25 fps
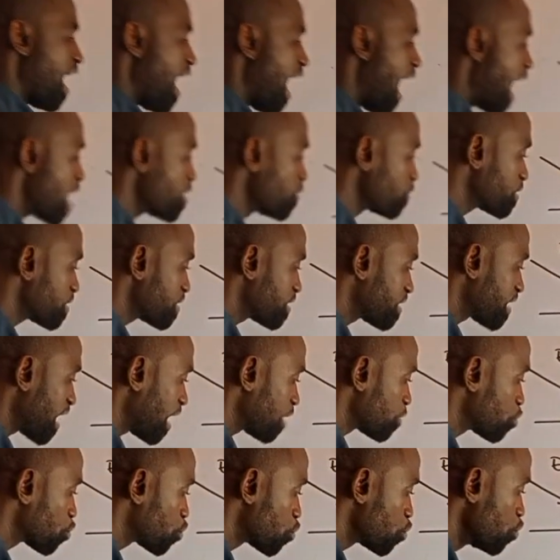I use
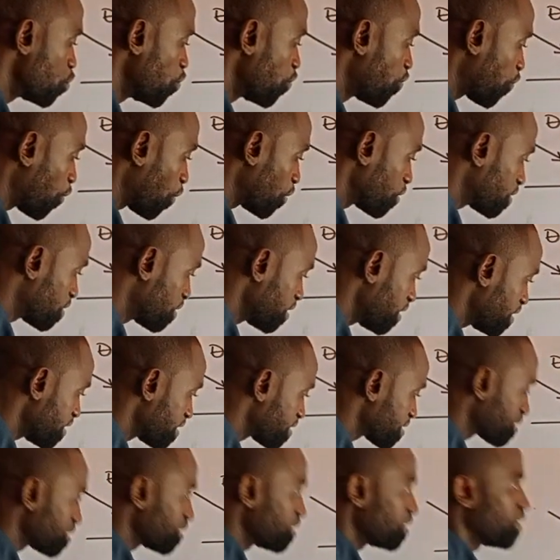theta 2 for
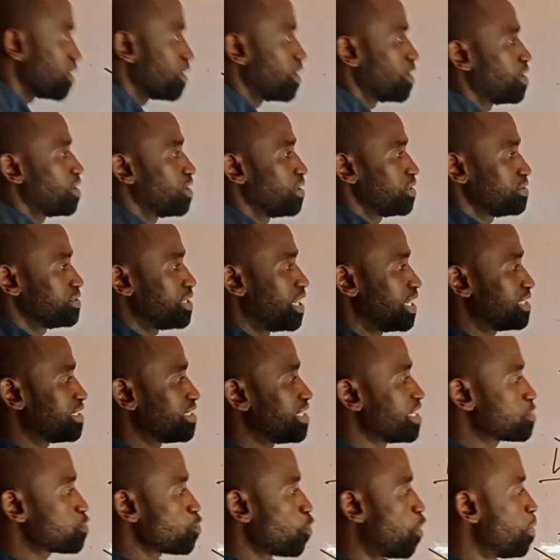this. Then
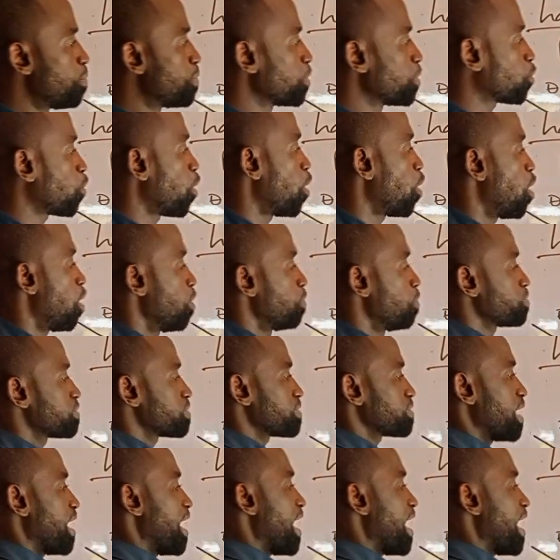this one becomes